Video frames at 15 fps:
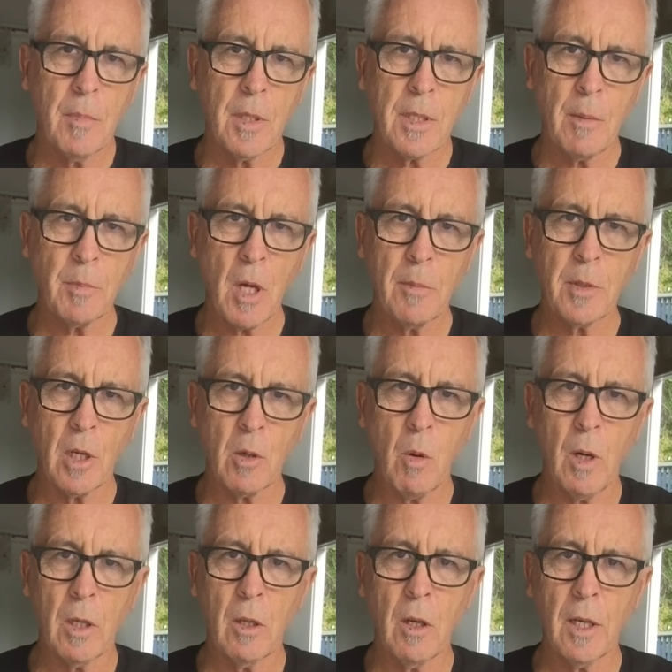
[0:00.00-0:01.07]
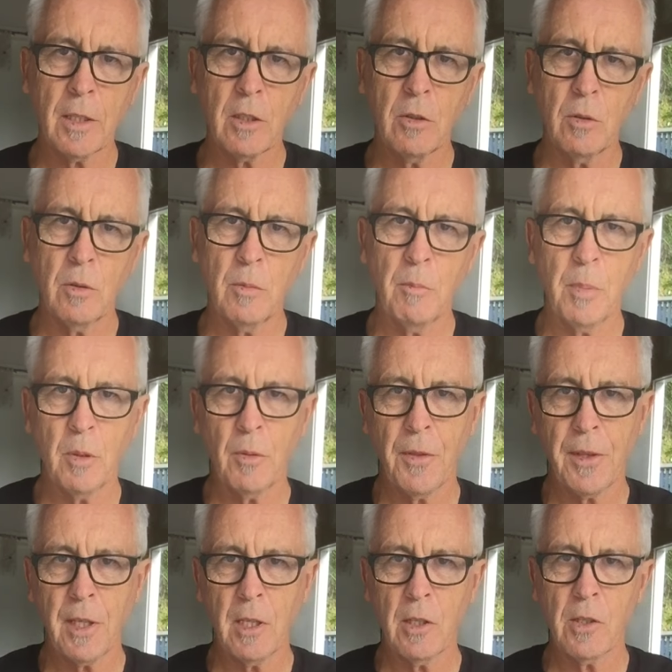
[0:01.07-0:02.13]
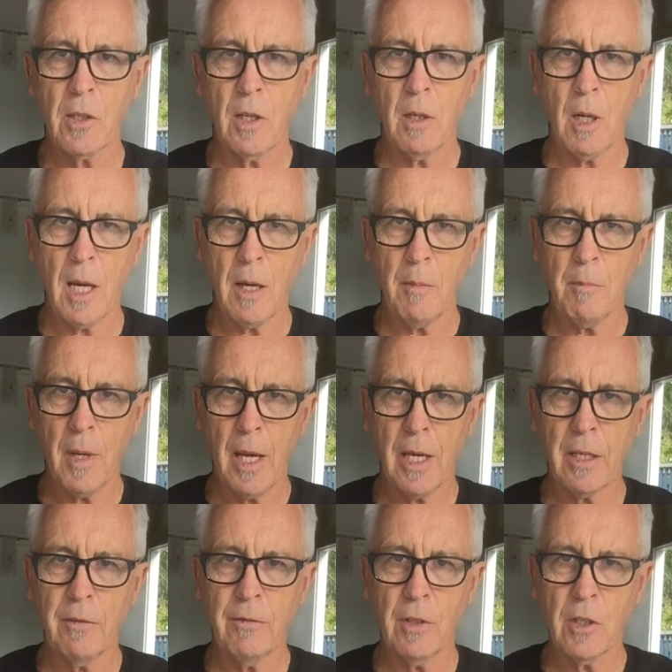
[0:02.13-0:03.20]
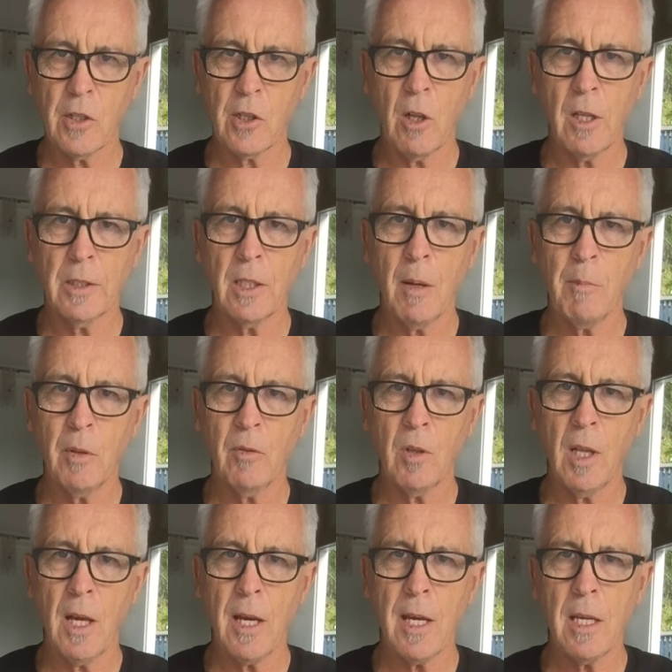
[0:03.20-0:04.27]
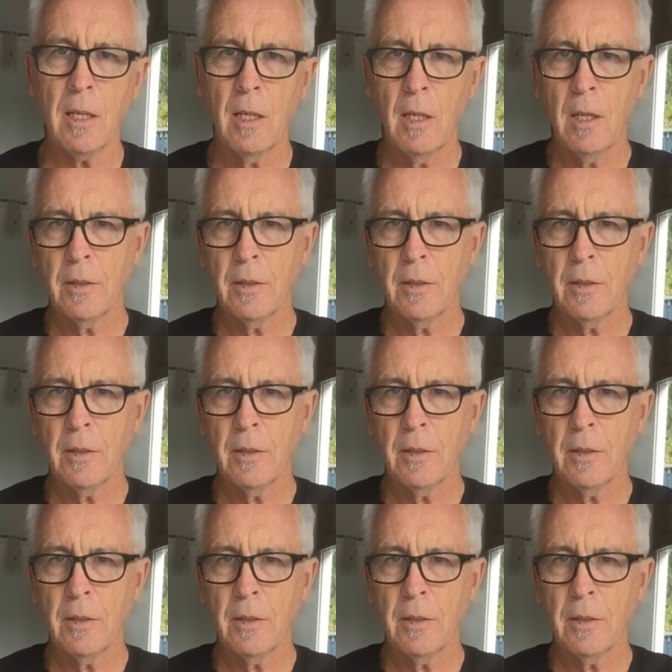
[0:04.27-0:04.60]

Sometimes I quite like to build things out of a solid lump of clay.